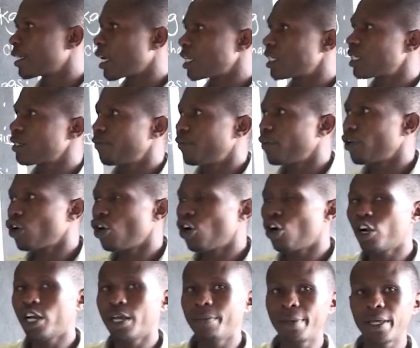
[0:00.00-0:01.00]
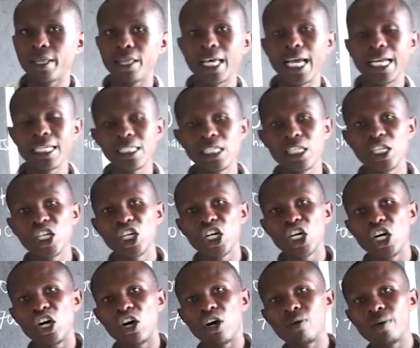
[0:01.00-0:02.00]
Just follow all the methods.
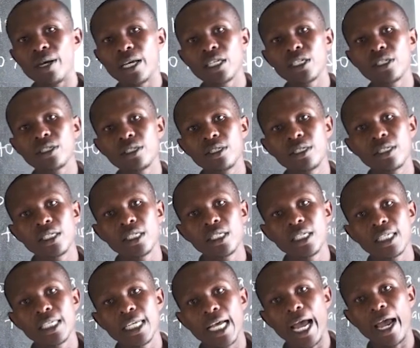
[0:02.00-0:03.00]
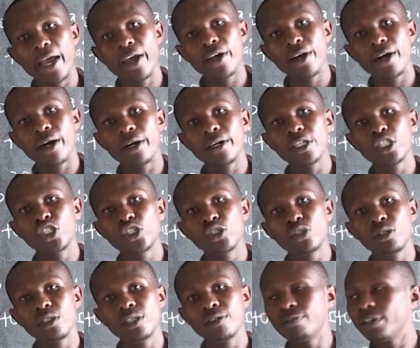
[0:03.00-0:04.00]
Always, I
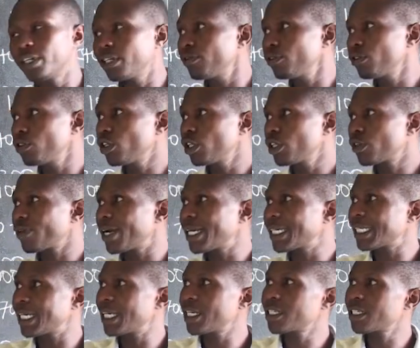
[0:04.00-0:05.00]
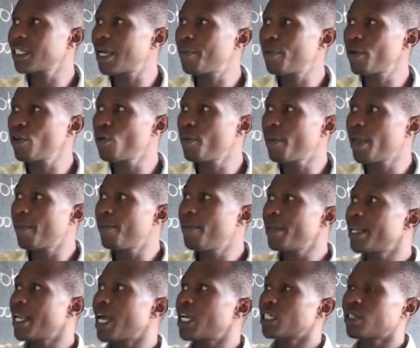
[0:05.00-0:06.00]
encourage you, even if you don't write example, you may
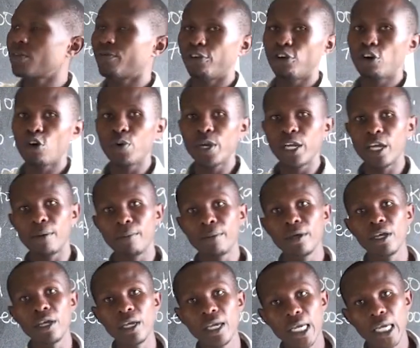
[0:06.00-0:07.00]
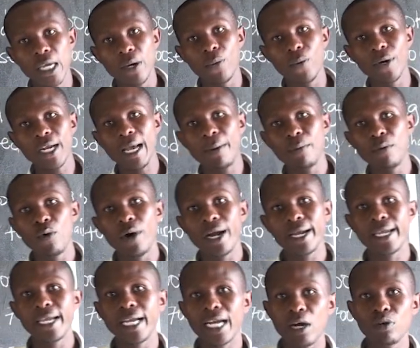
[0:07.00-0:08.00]
be just following me when I'm
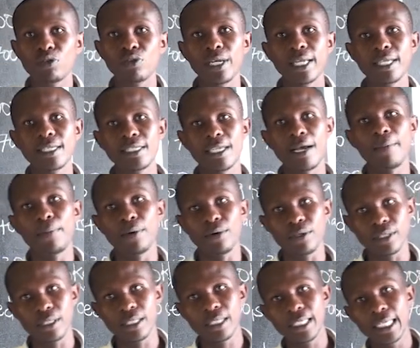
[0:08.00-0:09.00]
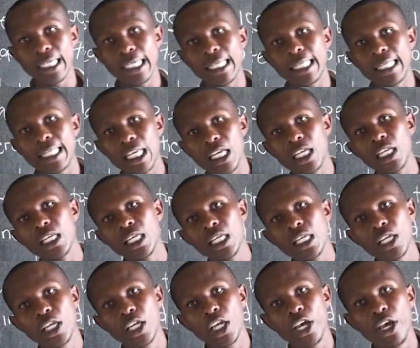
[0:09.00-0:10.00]
working out examples.
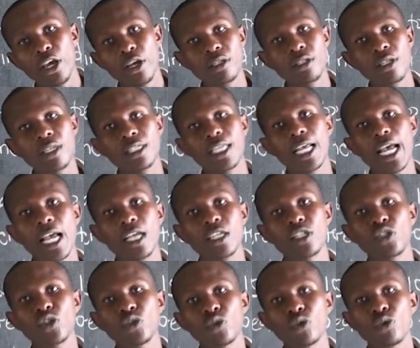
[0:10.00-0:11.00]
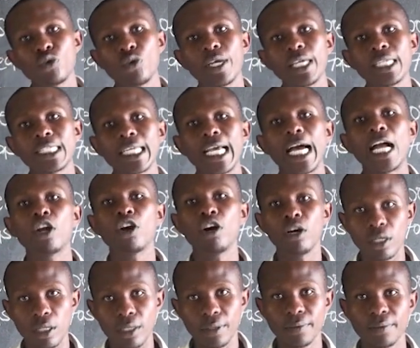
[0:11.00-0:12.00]
Then exercise, you do it
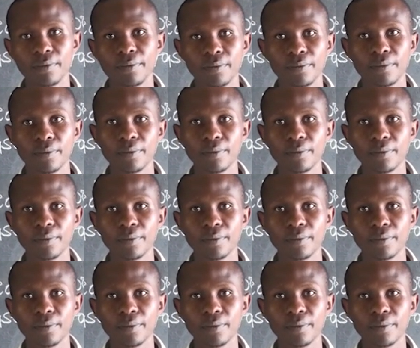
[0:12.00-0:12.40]
alone.